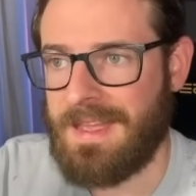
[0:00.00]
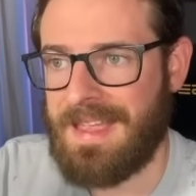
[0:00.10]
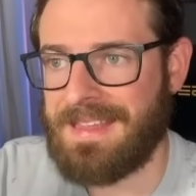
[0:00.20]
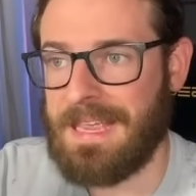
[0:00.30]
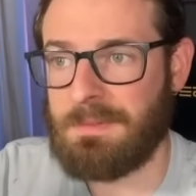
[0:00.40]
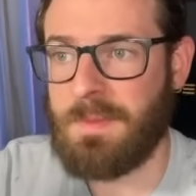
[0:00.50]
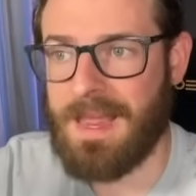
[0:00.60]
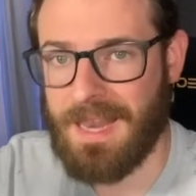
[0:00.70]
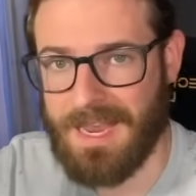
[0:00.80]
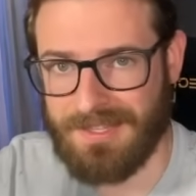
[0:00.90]
it keeps my
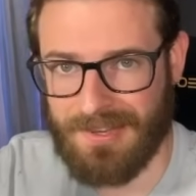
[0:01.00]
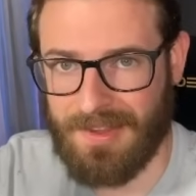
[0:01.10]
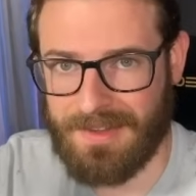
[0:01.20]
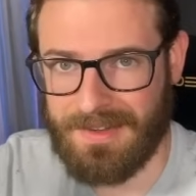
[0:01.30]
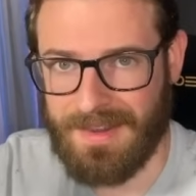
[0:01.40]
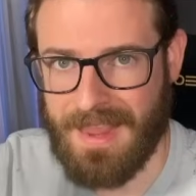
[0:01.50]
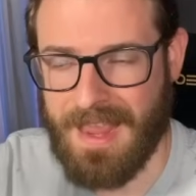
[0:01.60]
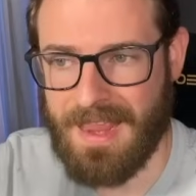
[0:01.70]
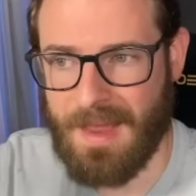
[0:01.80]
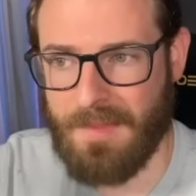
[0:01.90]
lights on,
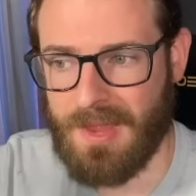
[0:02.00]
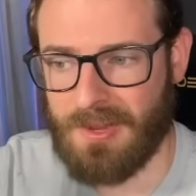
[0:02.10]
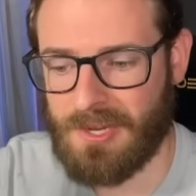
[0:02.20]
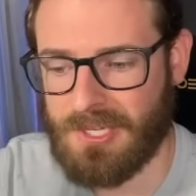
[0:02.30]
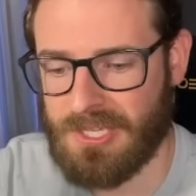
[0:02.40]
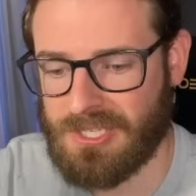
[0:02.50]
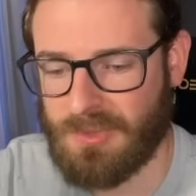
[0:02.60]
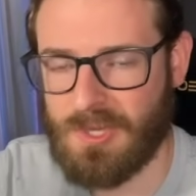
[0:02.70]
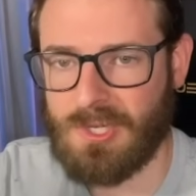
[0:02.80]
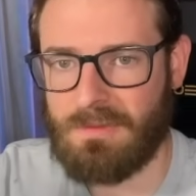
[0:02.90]
and I'm not going to just
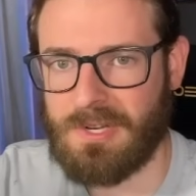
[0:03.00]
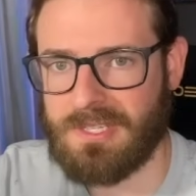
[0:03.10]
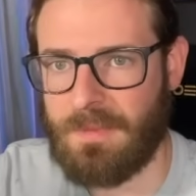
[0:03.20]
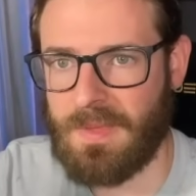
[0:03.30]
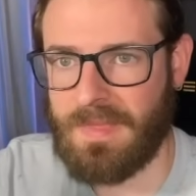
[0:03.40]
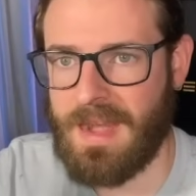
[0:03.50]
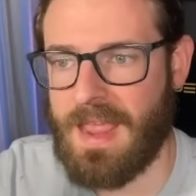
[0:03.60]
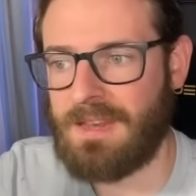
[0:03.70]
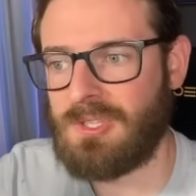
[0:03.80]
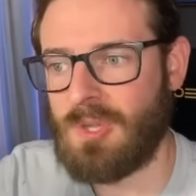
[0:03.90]
switch over to something that
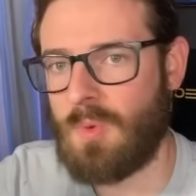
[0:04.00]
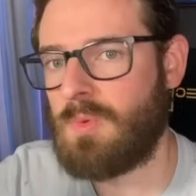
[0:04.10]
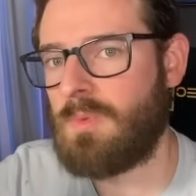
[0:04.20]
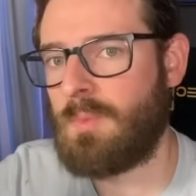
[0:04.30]
I don't